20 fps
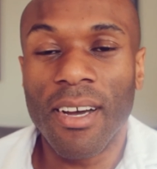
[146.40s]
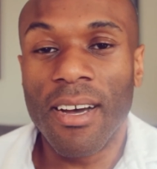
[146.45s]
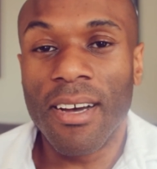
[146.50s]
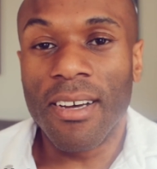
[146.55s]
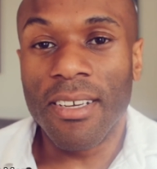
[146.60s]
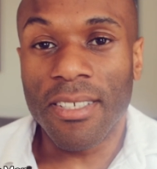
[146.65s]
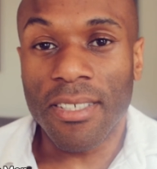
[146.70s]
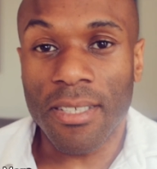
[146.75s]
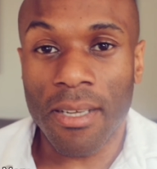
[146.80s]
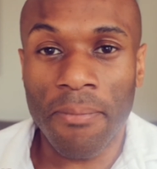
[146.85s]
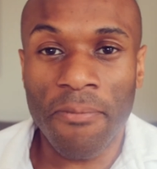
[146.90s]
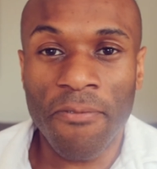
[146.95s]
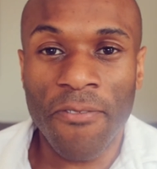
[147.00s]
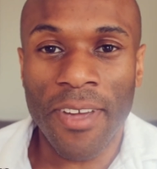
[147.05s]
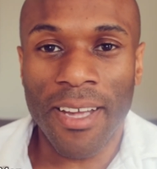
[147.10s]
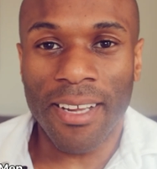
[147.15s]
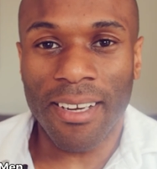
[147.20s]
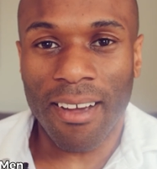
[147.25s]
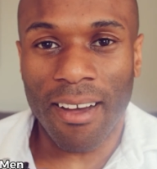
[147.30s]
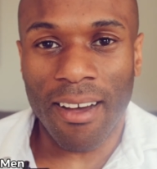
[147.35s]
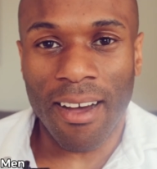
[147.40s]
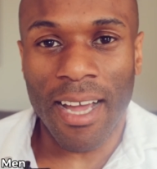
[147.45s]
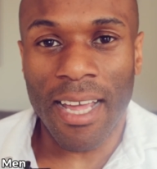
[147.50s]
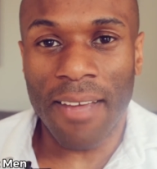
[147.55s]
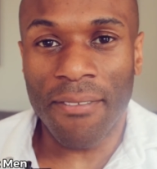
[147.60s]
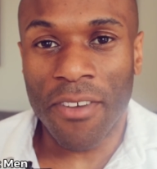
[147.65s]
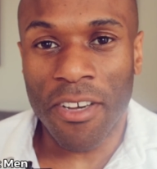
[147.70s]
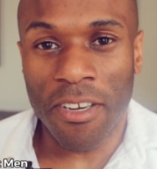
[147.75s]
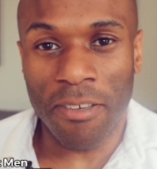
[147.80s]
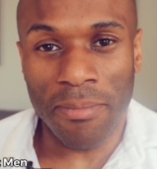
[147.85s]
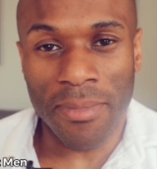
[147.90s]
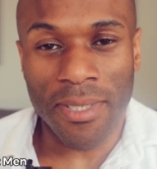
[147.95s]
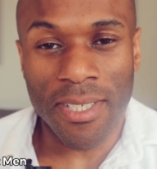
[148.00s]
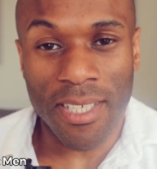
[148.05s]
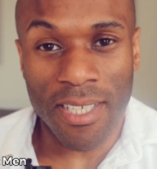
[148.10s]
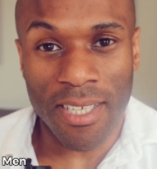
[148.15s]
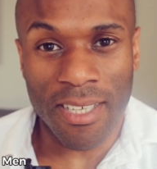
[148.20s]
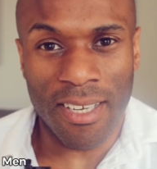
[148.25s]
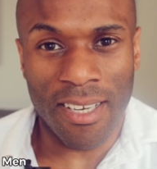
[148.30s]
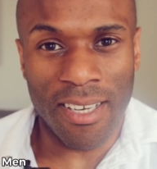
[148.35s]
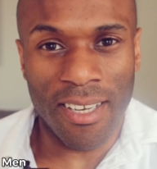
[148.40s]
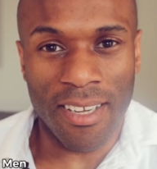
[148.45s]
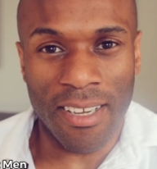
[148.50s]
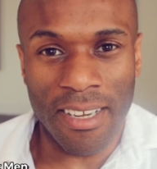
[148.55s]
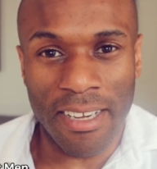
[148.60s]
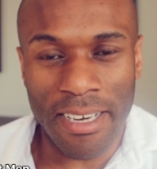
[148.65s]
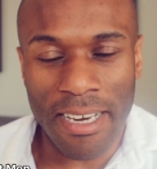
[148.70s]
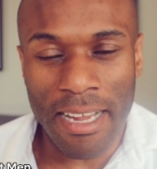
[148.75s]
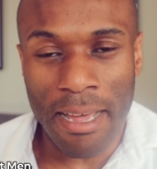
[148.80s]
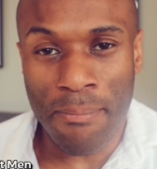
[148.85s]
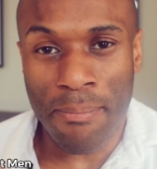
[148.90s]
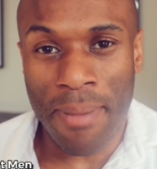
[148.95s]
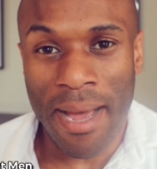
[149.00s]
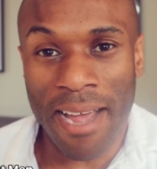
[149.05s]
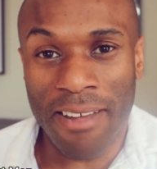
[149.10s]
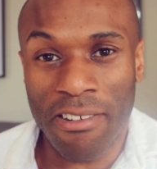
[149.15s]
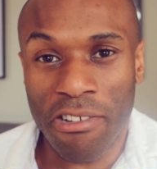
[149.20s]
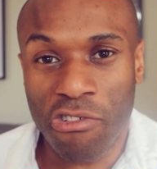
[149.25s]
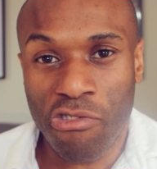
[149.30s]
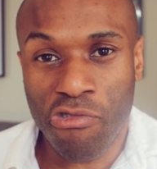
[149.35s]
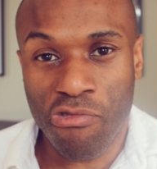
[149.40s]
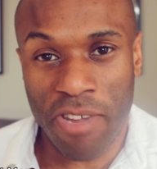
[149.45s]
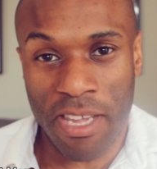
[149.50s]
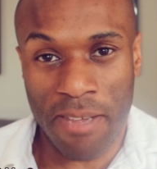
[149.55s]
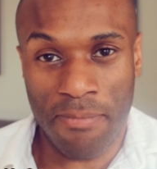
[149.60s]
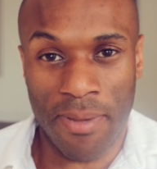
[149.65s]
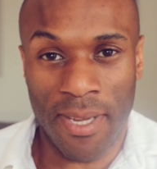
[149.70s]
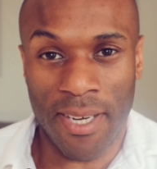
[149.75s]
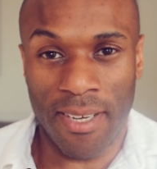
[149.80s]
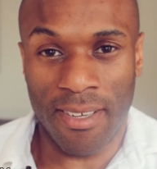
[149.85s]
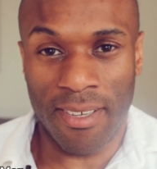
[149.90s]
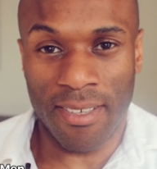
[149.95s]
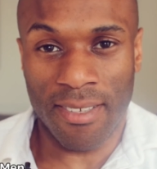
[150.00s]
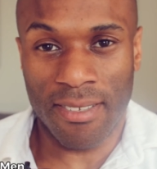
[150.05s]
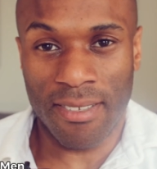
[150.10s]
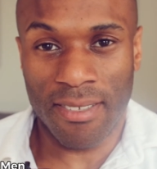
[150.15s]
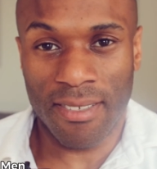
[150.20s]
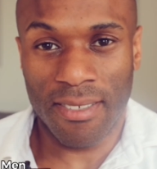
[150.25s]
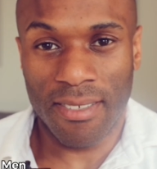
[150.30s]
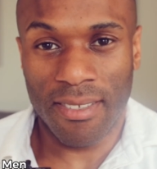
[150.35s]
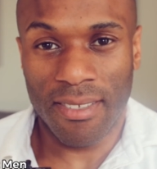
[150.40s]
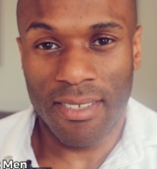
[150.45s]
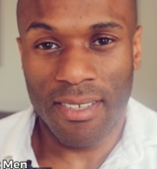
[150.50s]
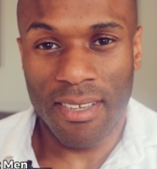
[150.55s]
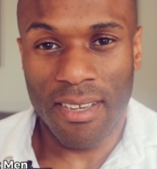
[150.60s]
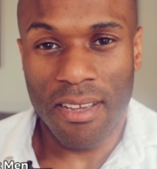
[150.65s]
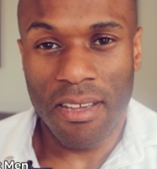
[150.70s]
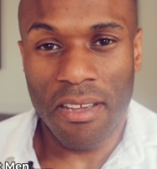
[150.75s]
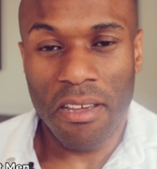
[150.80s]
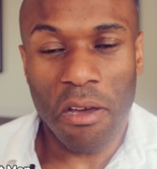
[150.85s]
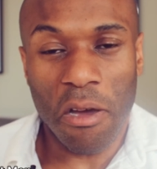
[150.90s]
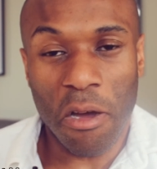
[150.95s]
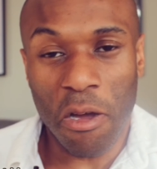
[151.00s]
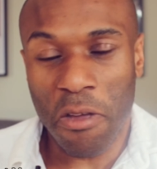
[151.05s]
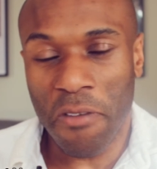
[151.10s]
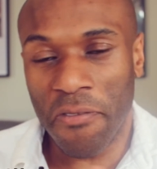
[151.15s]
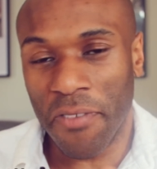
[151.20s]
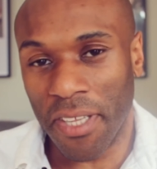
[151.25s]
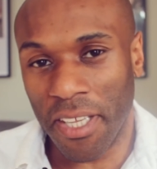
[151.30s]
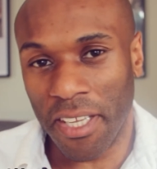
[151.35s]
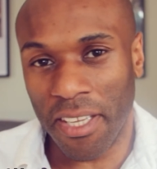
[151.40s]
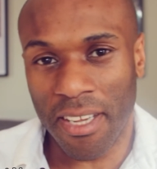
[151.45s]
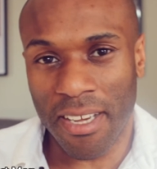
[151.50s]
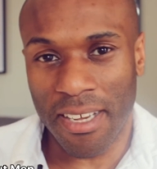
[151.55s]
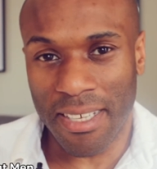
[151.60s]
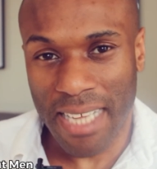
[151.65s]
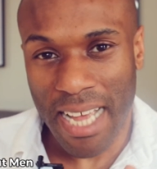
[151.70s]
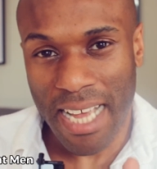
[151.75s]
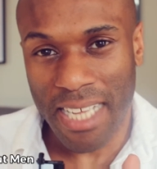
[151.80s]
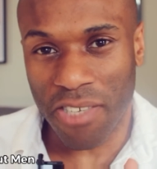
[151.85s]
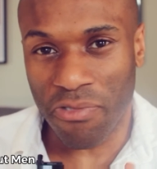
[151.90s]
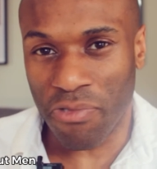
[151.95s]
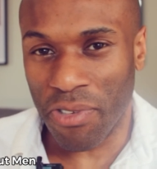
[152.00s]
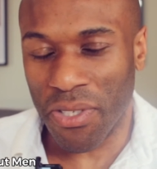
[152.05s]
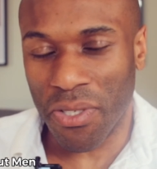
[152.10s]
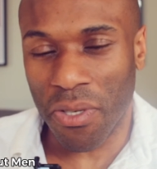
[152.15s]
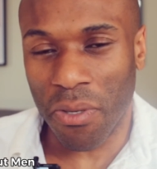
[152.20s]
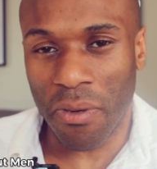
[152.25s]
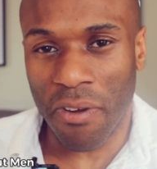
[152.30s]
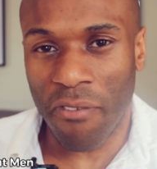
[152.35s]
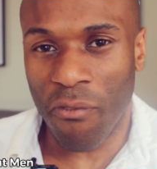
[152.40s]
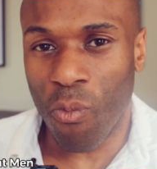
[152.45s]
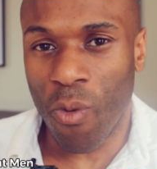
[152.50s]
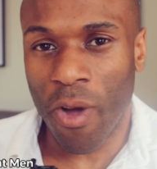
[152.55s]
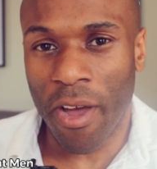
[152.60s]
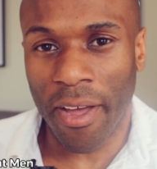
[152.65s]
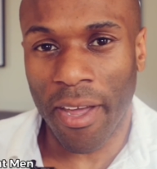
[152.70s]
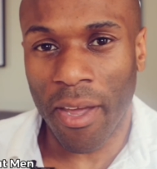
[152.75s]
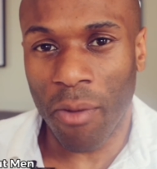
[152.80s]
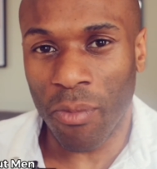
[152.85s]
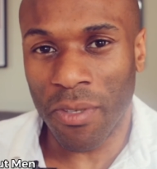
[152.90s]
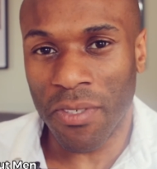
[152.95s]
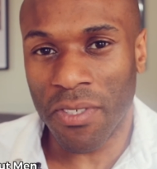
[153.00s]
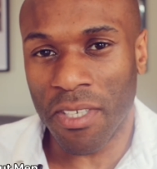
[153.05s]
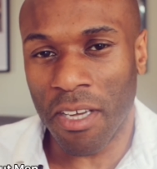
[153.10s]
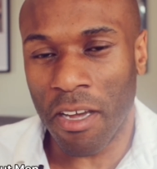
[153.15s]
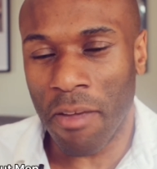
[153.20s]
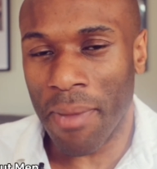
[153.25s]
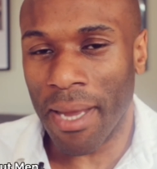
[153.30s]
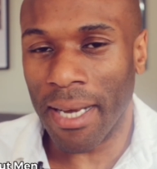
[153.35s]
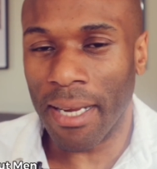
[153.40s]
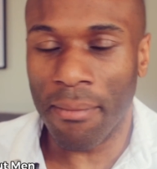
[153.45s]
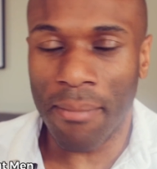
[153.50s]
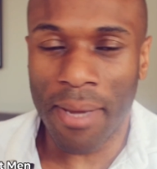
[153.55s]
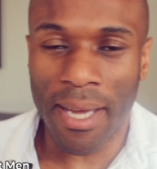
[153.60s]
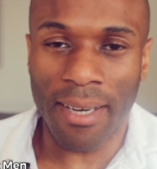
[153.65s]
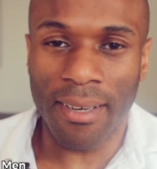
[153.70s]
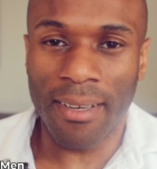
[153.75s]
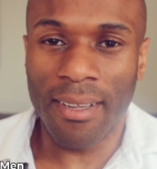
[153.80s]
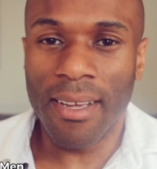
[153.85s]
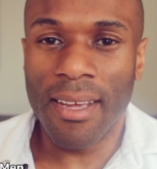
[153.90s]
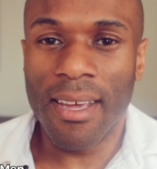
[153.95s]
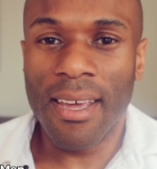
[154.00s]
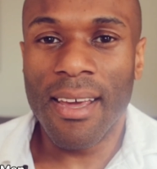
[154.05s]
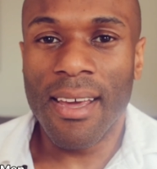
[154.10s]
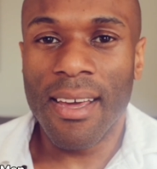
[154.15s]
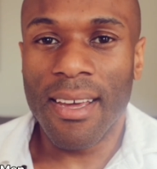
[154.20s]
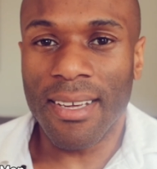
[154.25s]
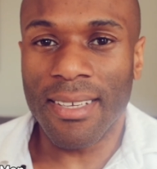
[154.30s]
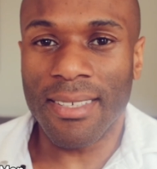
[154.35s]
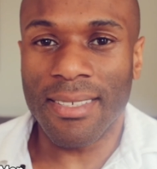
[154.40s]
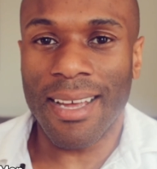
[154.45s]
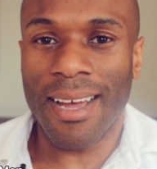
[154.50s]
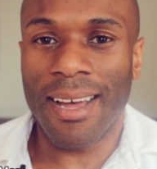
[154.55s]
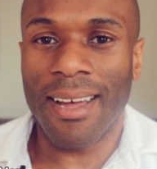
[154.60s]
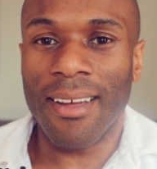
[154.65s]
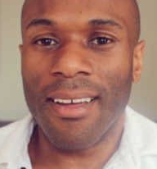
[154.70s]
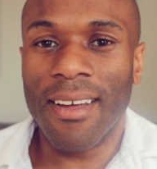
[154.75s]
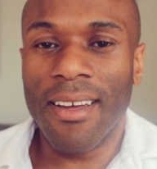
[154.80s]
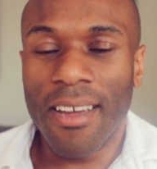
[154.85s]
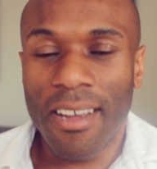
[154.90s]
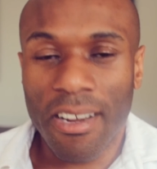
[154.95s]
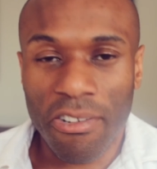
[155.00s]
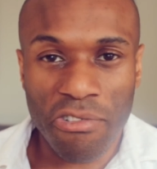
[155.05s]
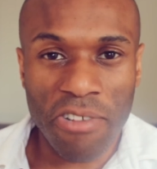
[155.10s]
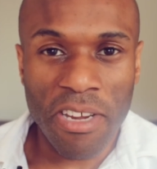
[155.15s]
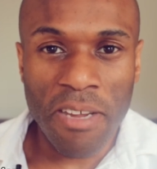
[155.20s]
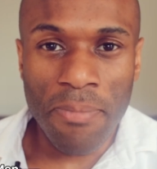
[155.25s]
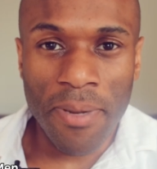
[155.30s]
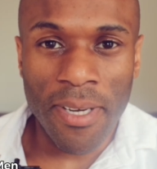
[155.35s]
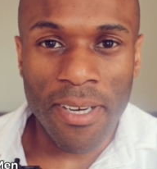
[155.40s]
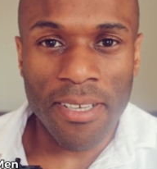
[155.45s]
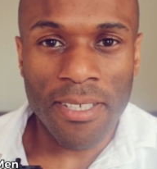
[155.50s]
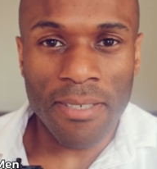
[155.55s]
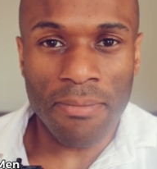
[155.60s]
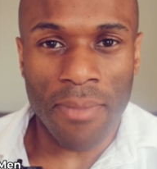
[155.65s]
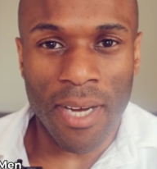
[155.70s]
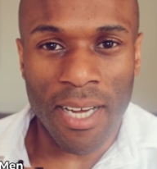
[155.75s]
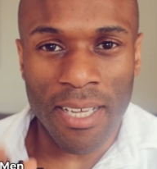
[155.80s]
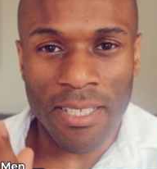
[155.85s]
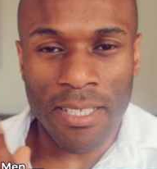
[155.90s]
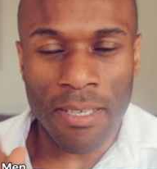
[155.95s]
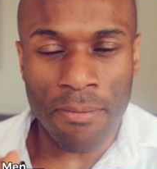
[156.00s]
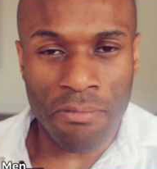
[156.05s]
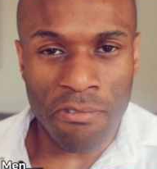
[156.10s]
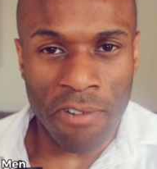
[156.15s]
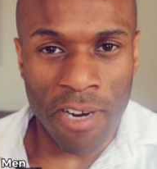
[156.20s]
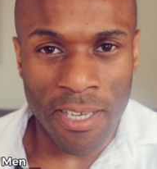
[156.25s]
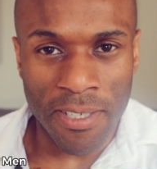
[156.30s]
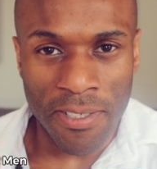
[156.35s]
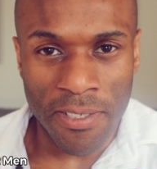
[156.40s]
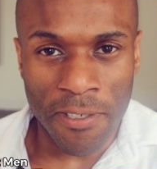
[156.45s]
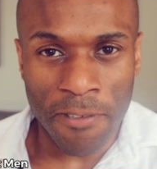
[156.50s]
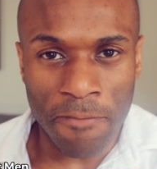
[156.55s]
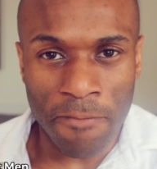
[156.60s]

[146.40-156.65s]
something that I have come to learn about creepiness over the years as a result of working with so many men is that creepiness might surprise you.